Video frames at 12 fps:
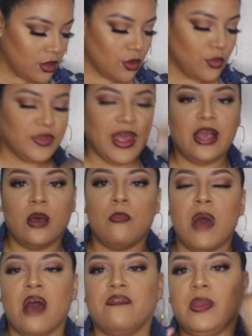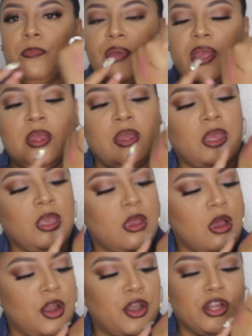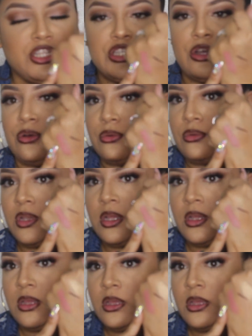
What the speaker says: with like a mauvey pinky undertone.